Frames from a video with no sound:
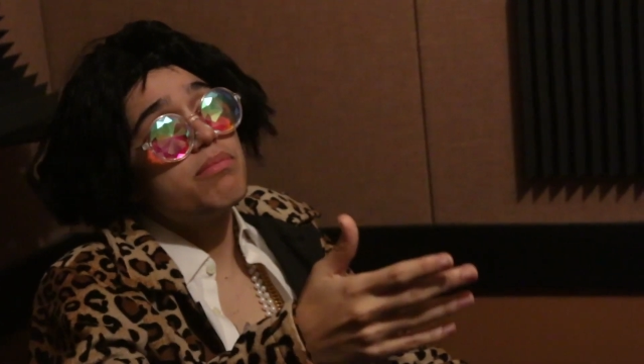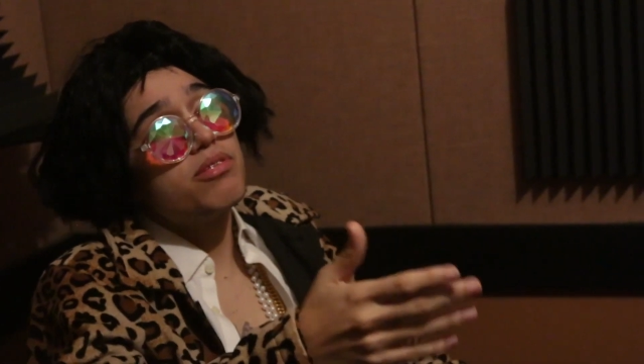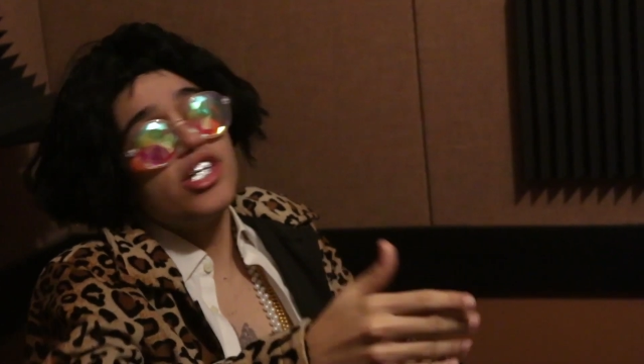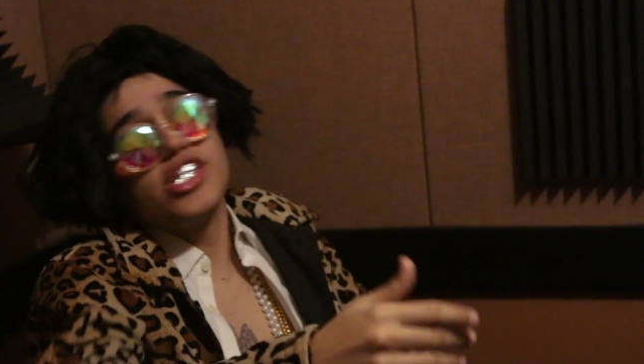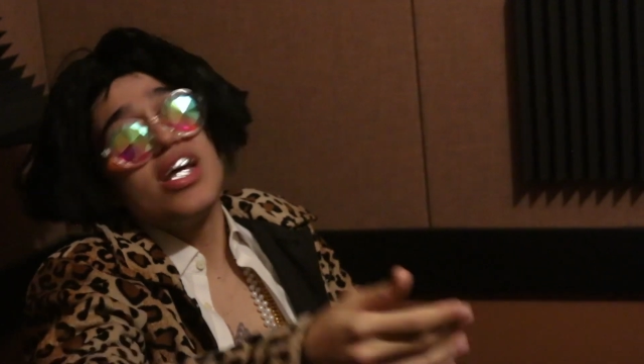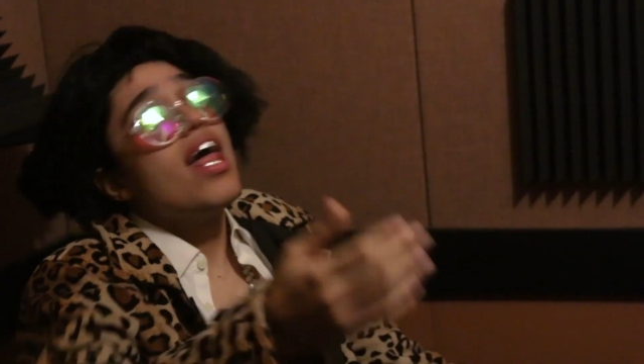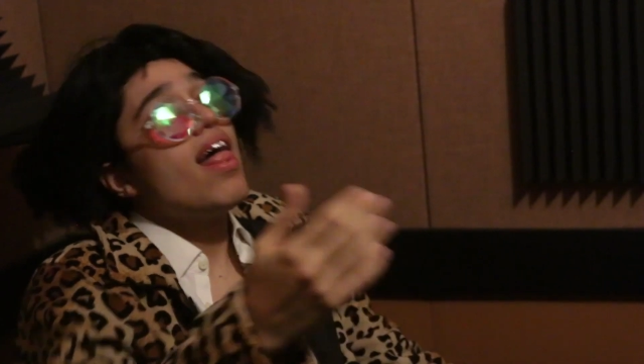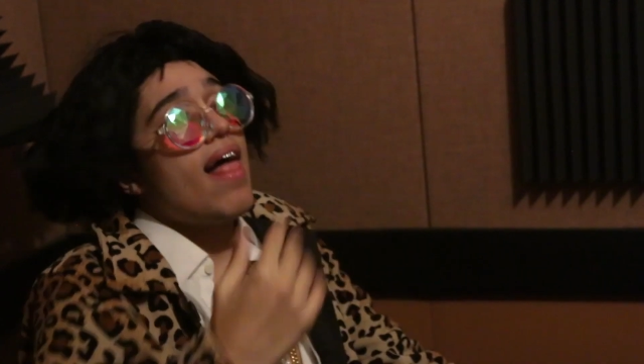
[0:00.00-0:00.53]
them
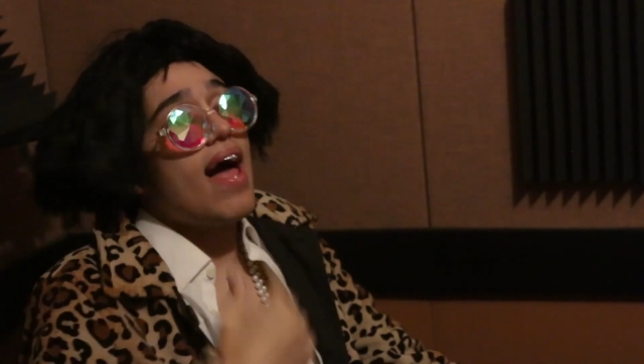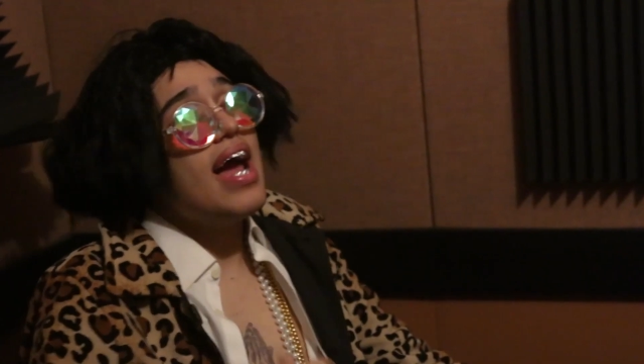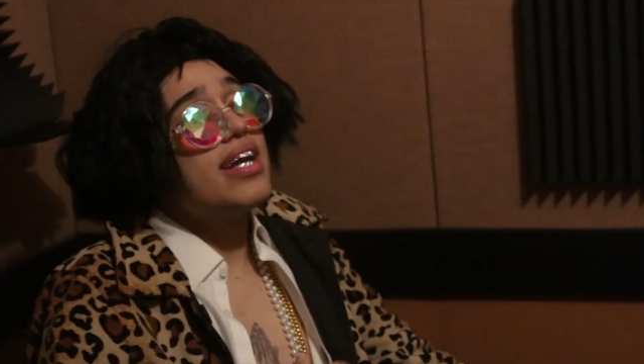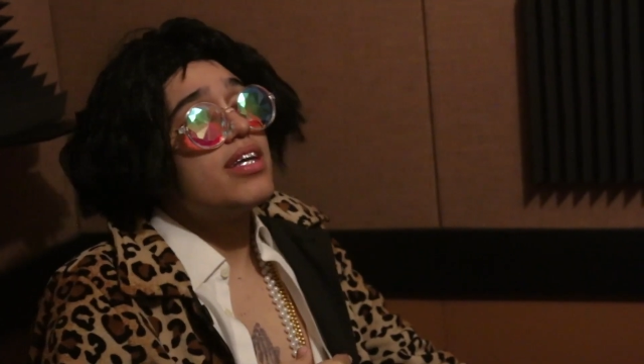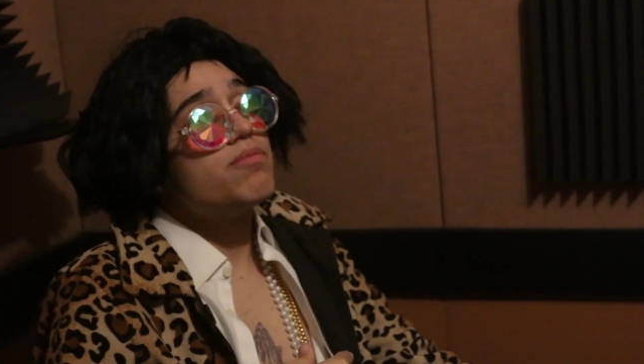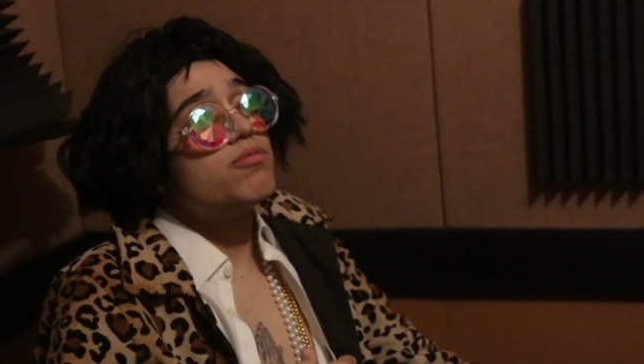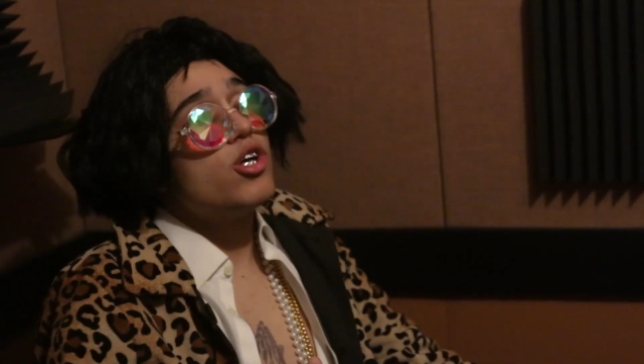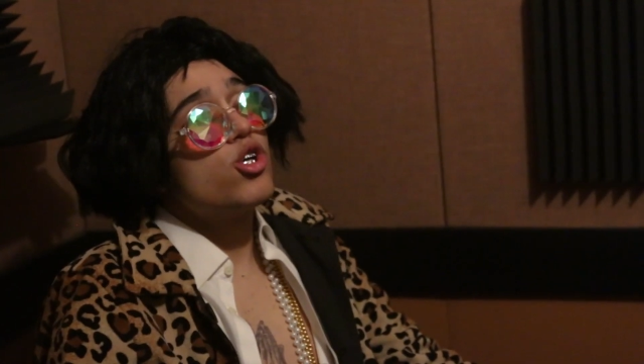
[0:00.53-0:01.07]
shits. I
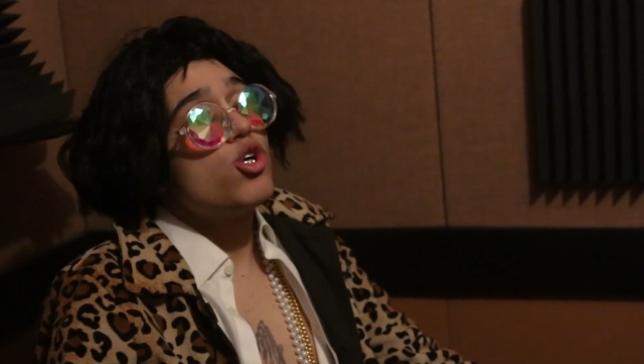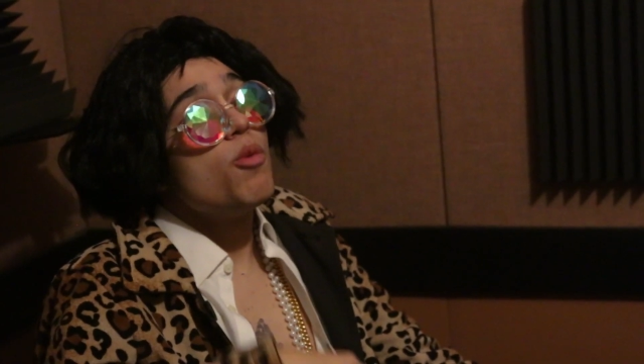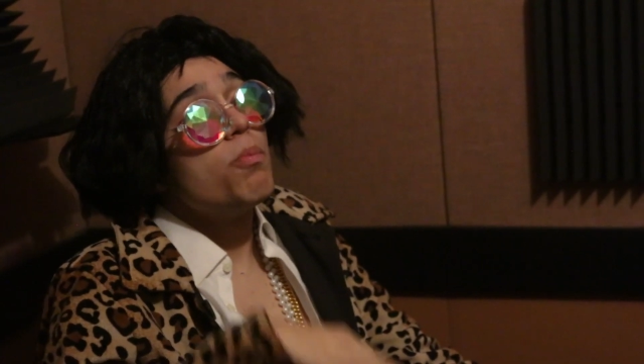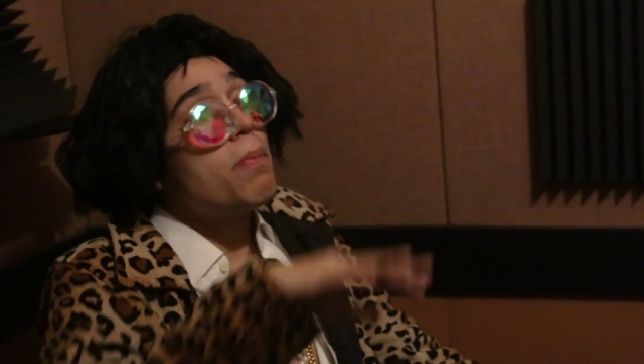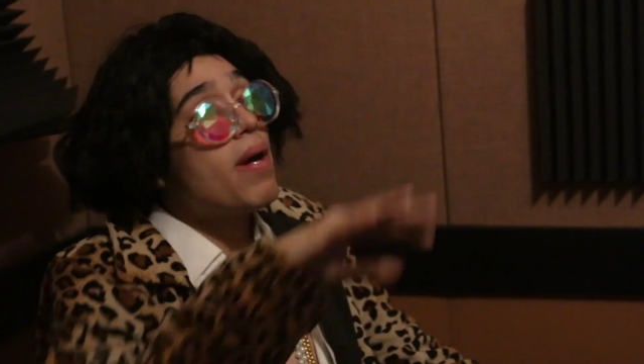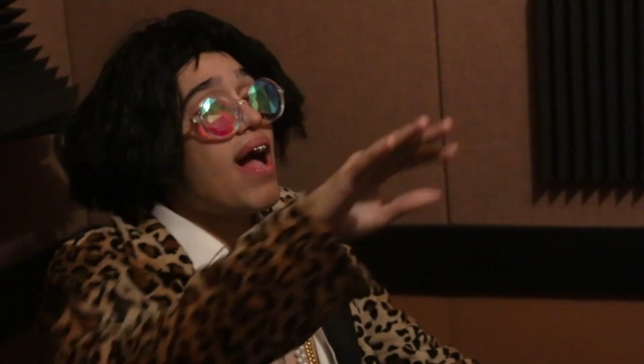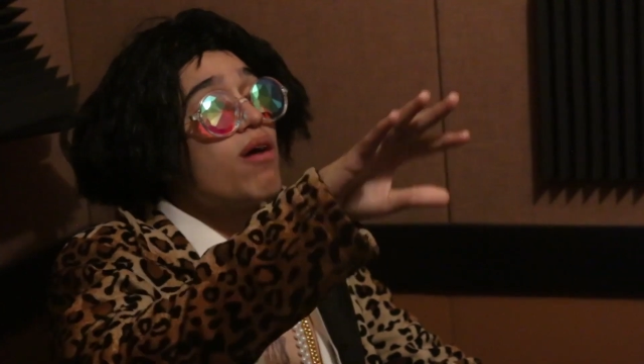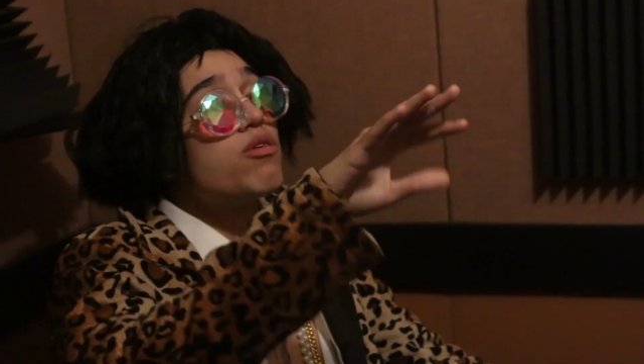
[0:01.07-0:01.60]
hate them shits.
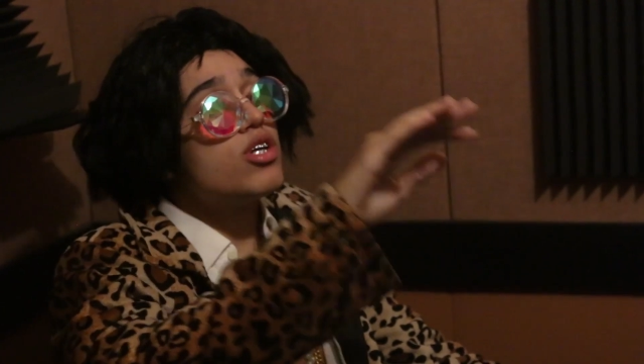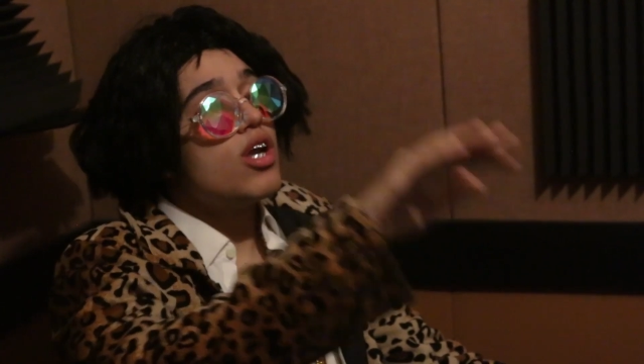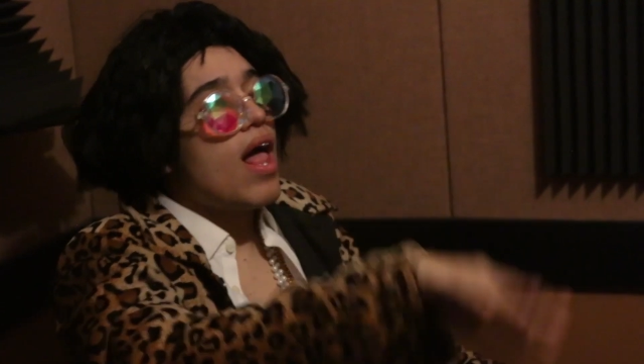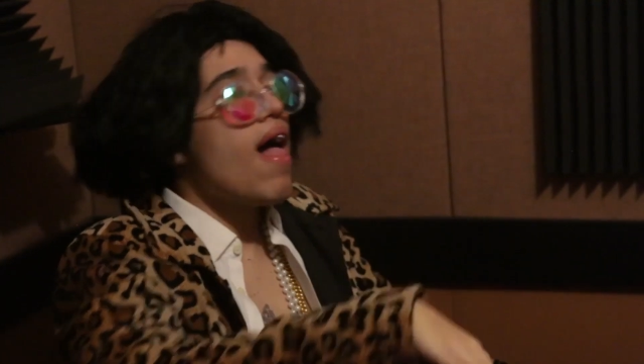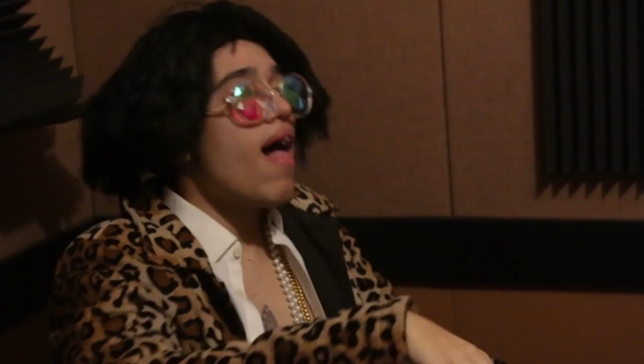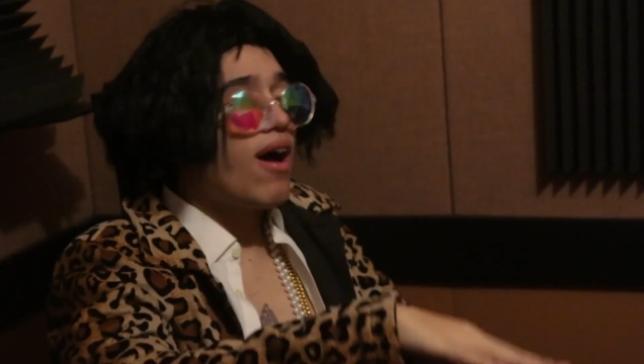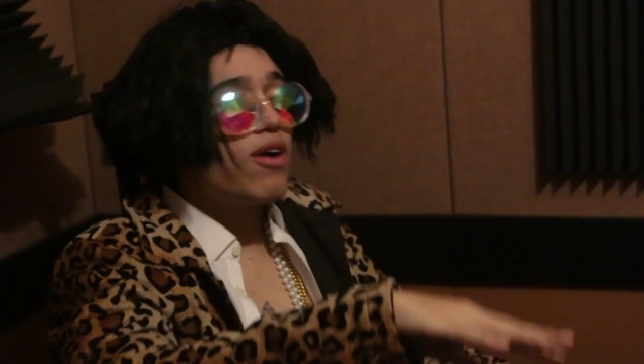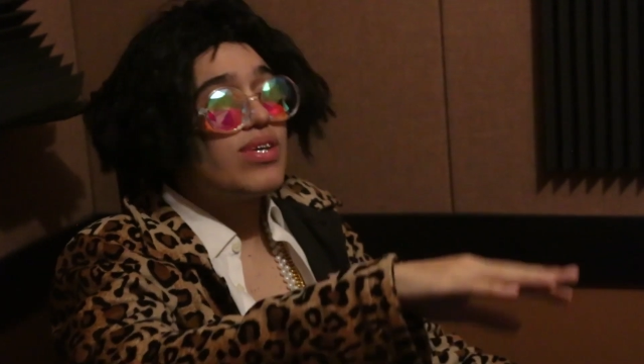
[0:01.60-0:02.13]
I was
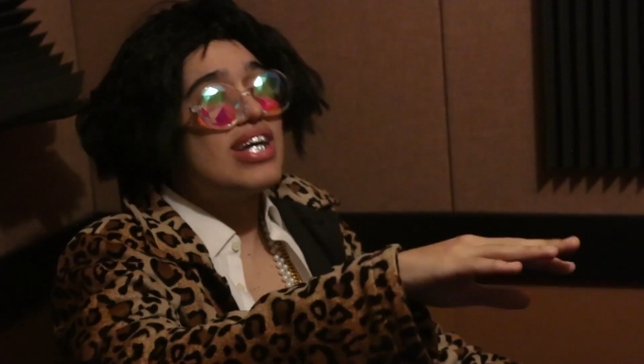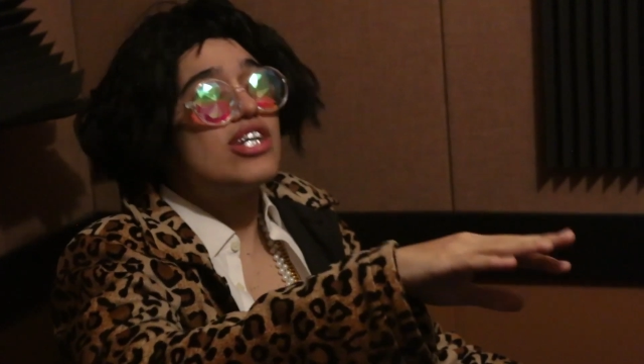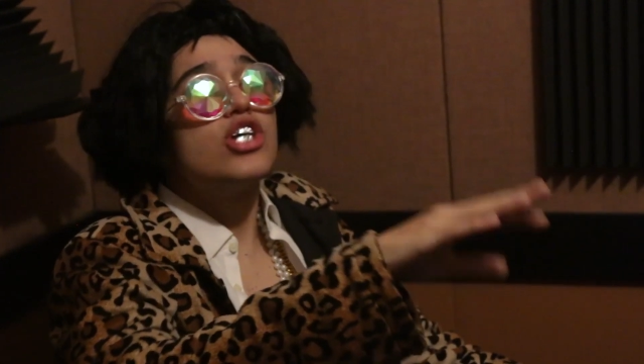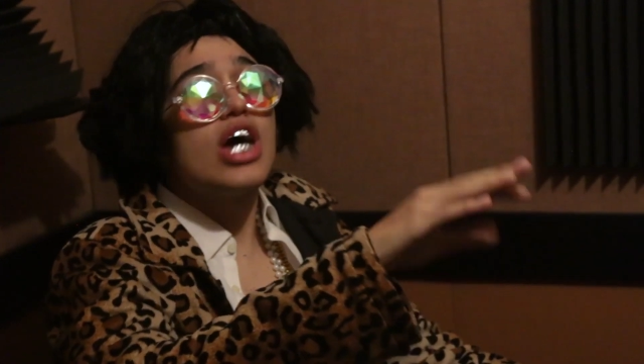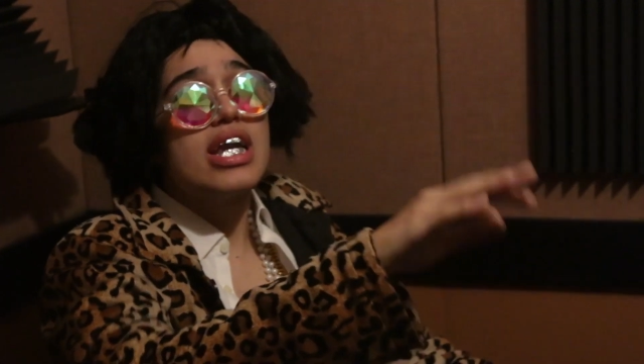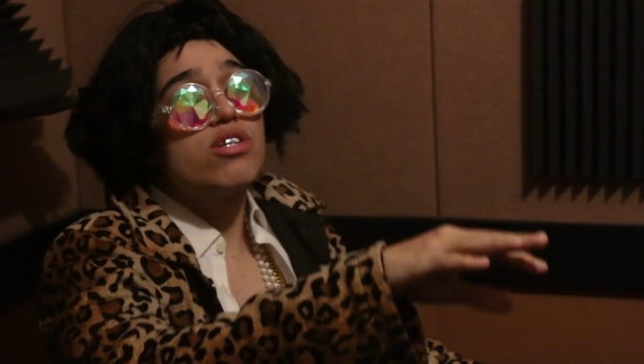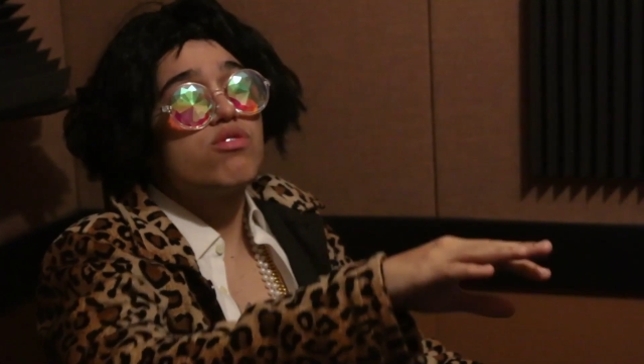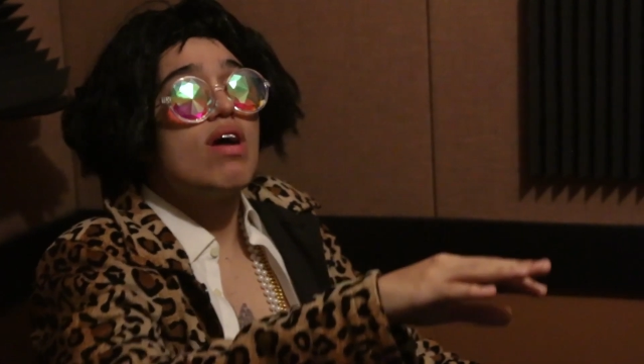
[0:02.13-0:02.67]
at a
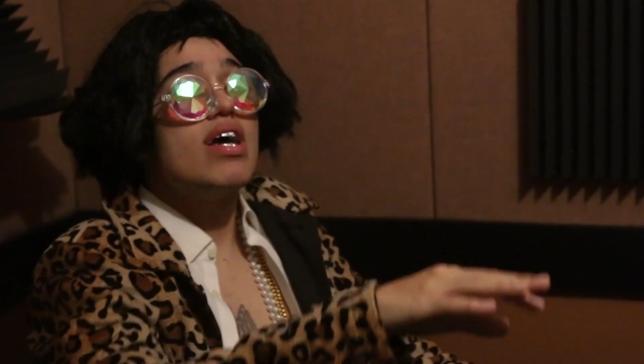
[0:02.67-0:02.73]
Chinese